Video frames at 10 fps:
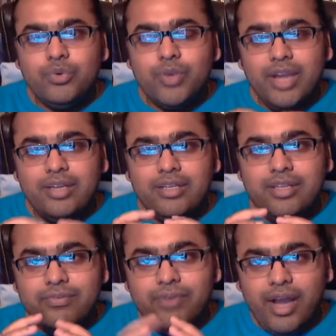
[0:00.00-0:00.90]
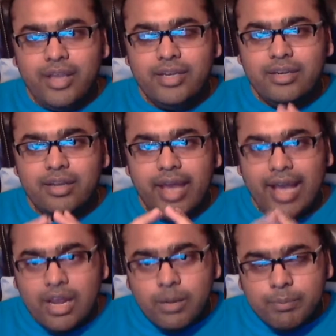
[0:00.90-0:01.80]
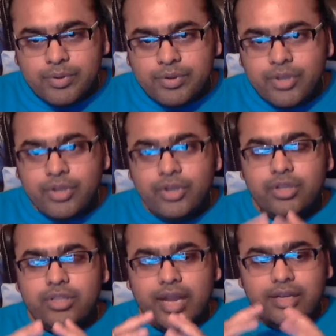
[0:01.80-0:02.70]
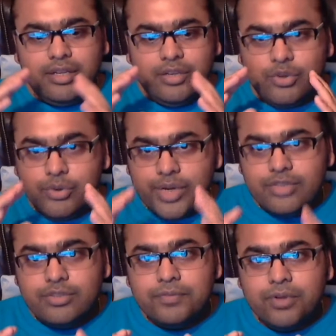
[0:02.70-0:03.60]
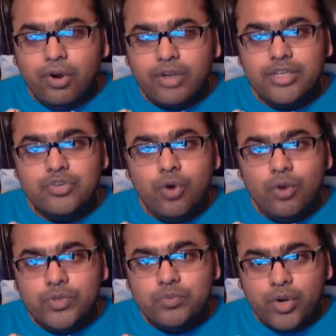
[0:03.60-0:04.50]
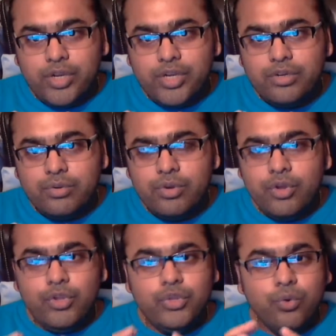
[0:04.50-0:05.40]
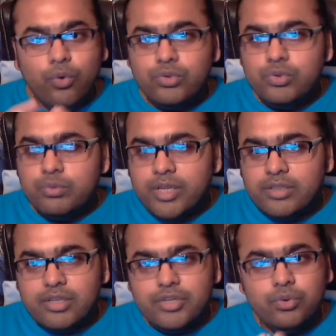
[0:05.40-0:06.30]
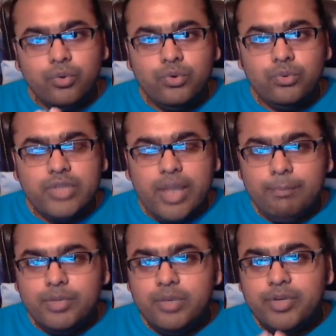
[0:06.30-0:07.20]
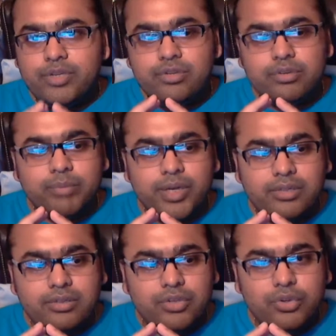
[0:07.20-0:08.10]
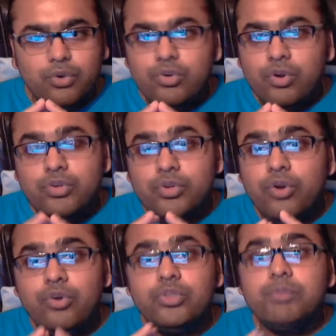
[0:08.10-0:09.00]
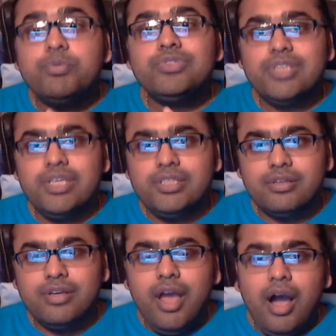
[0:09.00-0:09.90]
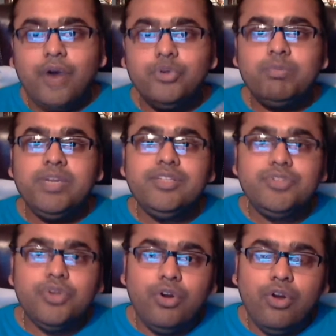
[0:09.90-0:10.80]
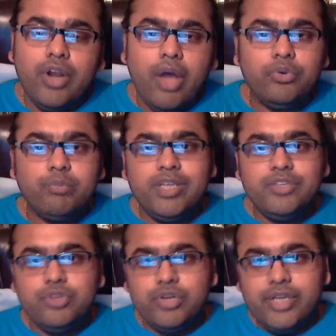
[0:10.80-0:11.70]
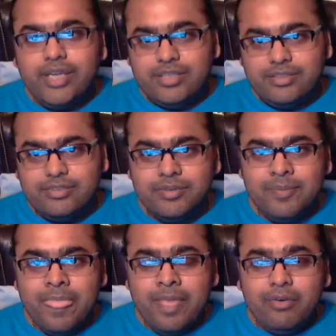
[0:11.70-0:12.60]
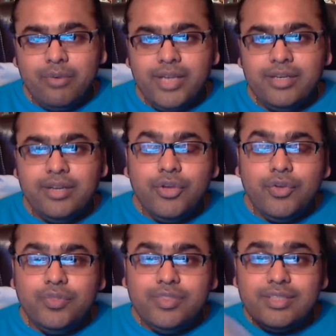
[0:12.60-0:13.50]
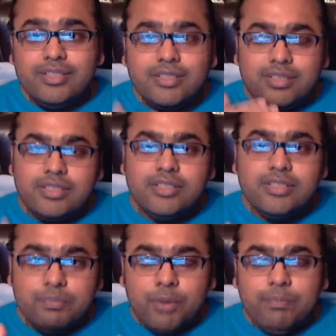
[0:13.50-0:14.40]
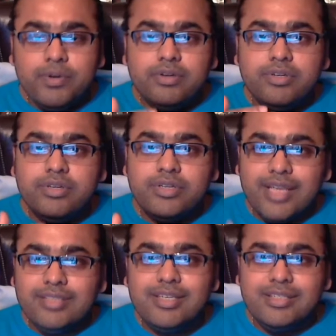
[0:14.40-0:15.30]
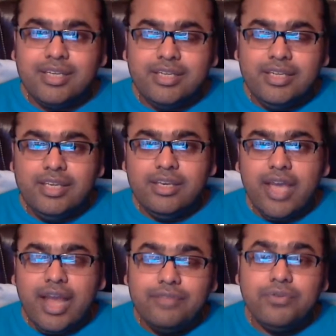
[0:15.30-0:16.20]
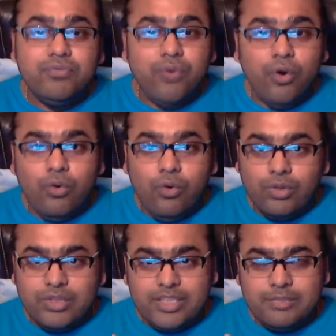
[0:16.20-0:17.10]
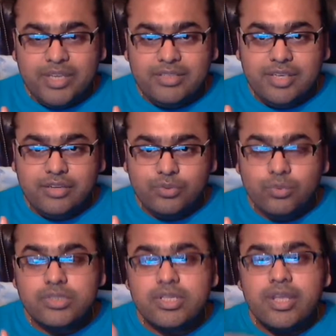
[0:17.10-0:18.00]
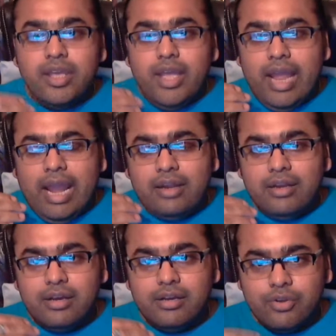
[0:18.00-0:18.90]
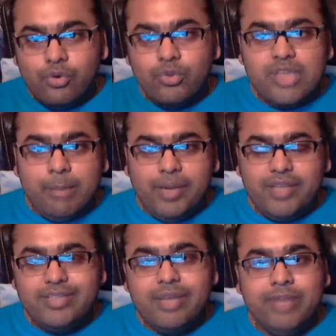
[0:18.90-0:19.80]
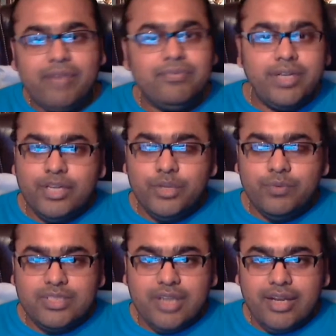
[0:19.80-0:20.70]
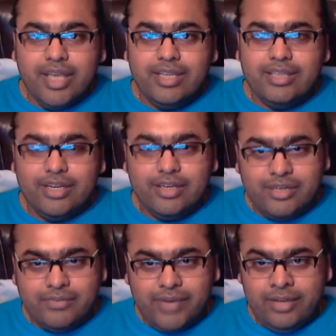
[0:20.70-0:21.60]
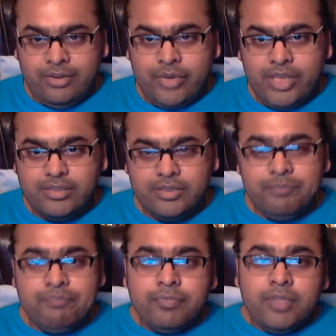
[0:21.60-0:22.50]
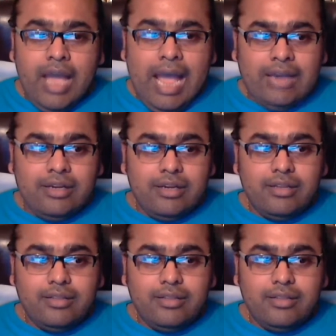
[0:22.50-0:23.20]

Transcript: to get divine help, that grace of the God that you always wanted to. You go to mandir, you go to temple, but you don't know the procedure, how to please your Lord, how to please your deities, right? This is a proper tested technique, and if you follow all these basic rules and go step by step, definitely you will start getting that divine grace. And